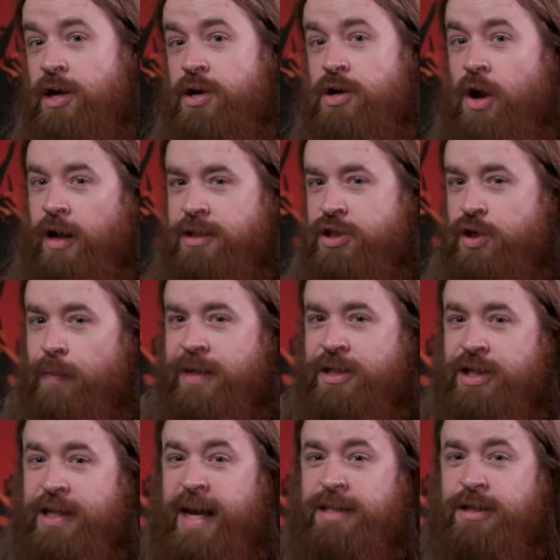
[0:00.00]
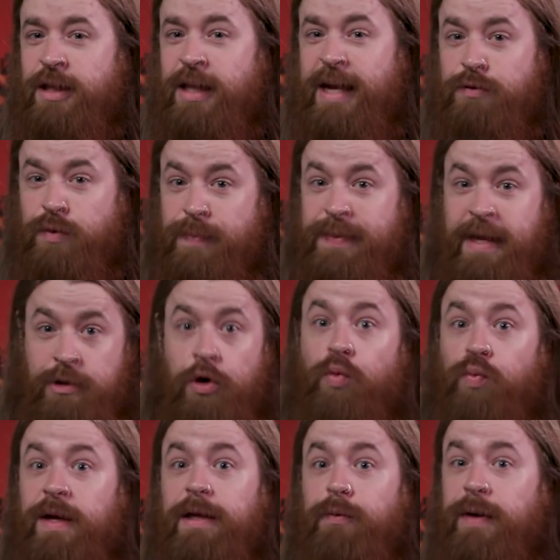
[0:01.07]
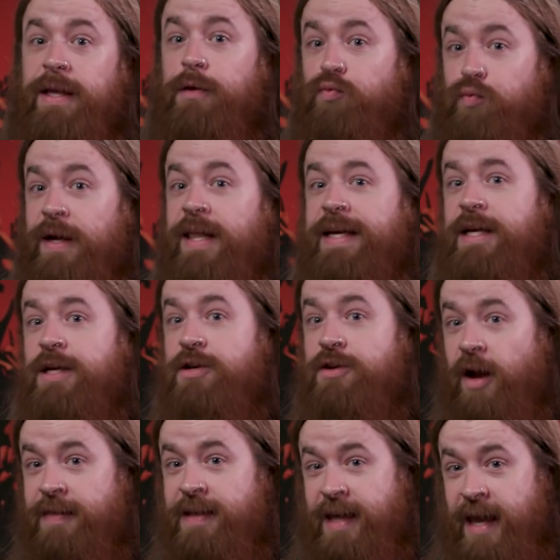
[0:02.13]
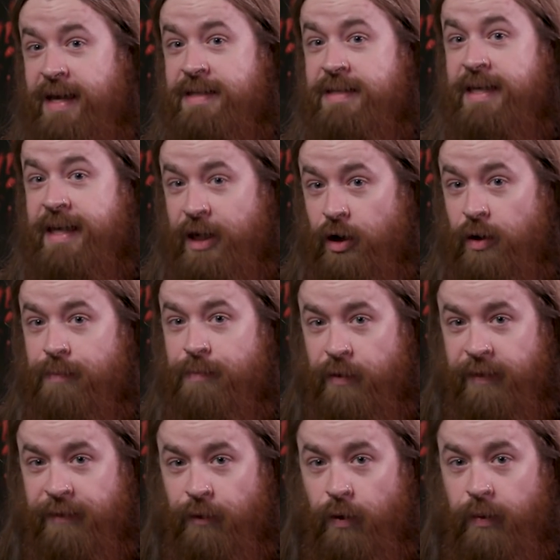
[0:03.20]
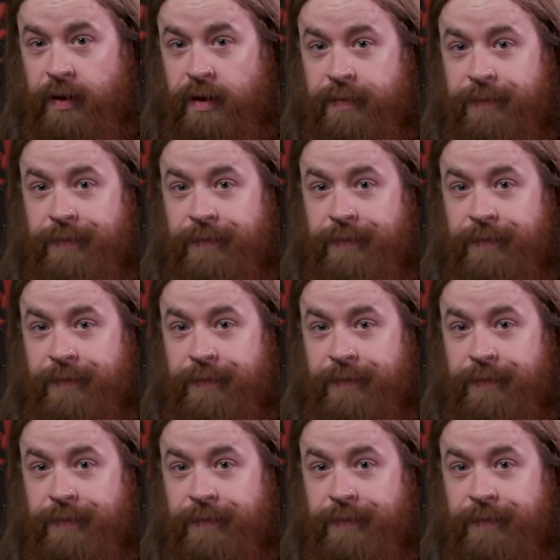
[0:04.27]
not so much the case on the last one, but that's really, really, really not the case here moving forward.